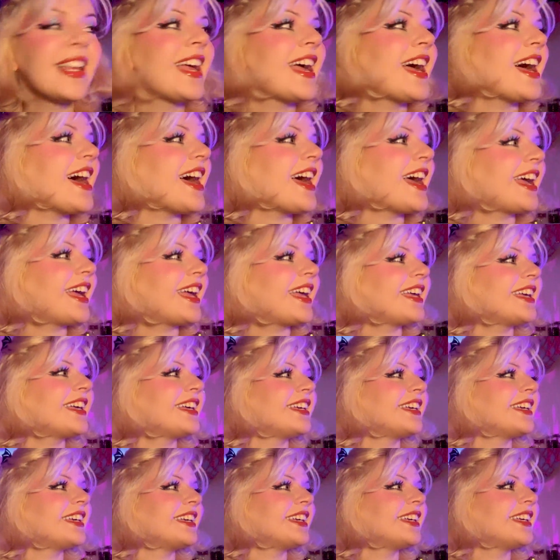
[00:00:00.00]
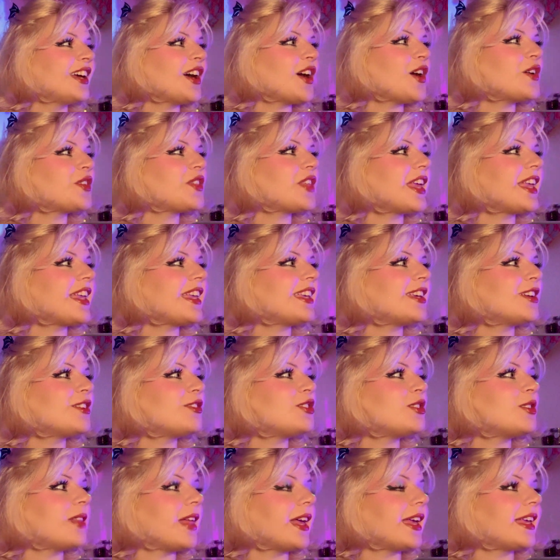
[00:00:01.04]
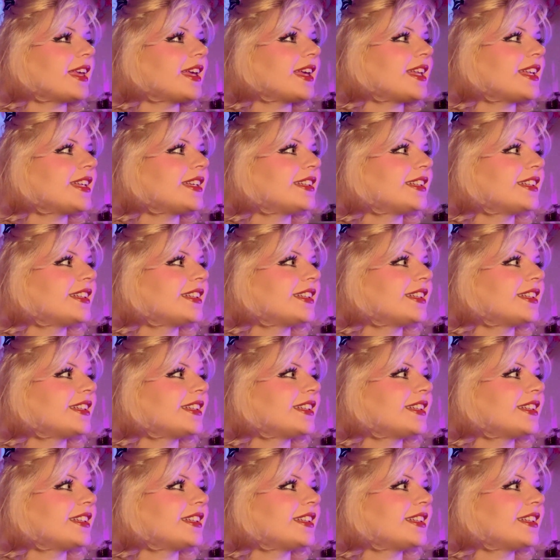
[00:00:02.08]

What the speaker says: Hi. Oh, thank you. Do you like it?